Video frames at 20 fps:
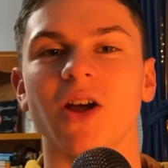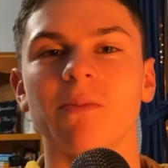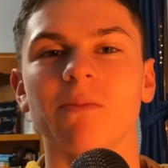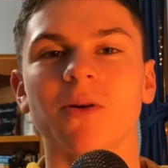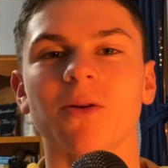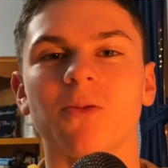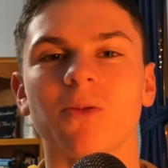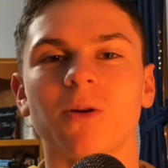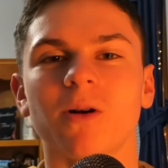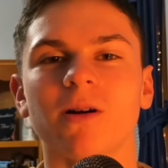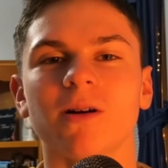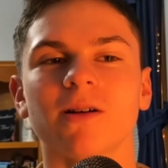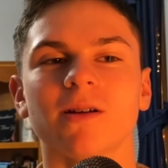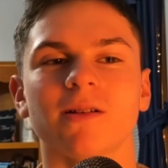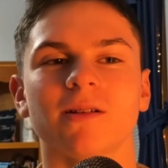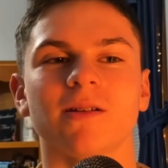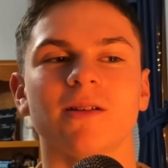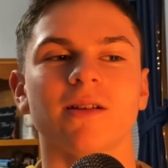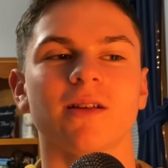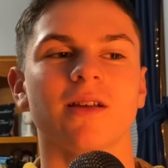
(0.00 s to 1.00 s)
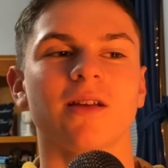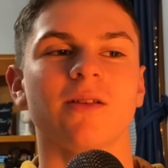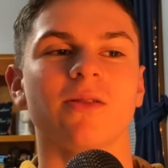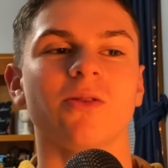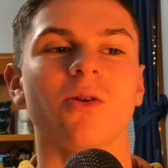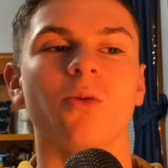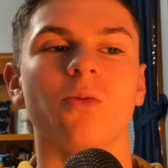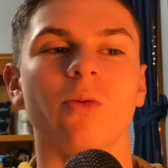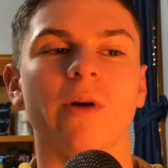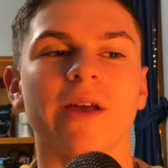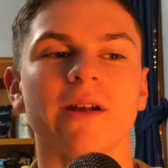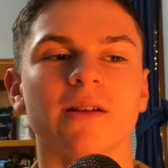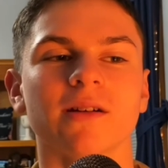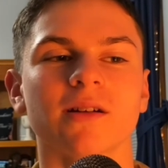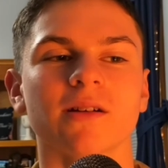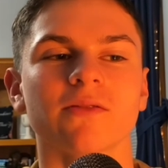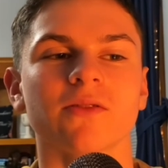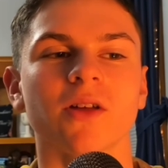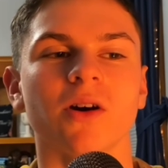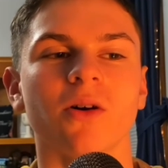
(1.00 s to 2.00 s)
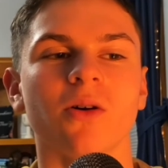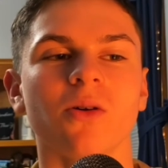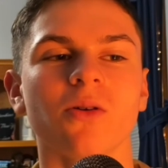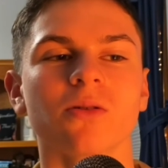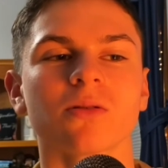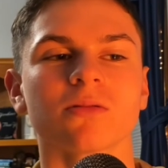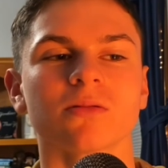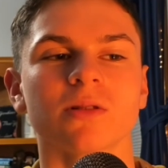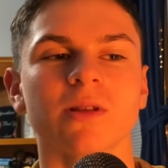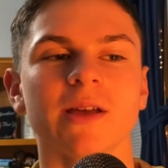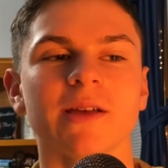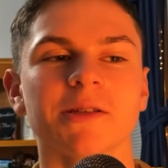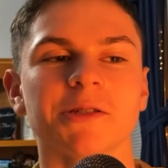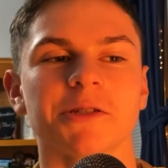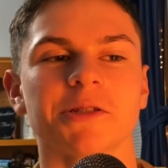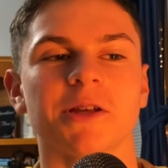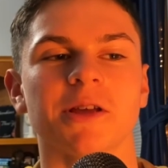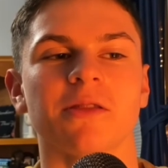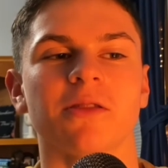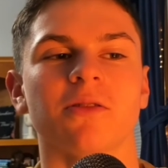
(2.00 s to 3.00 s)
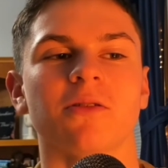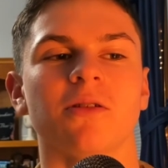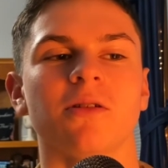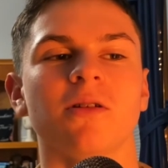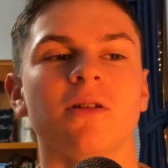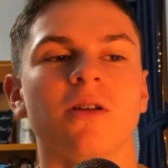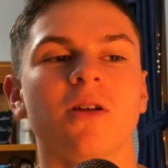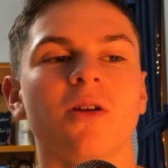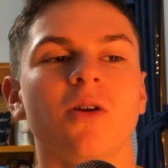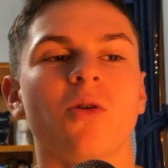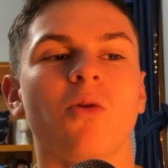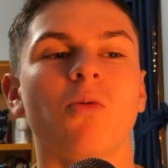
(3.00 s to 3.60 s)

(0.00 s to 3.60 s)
Number one, the winner of the whole list and the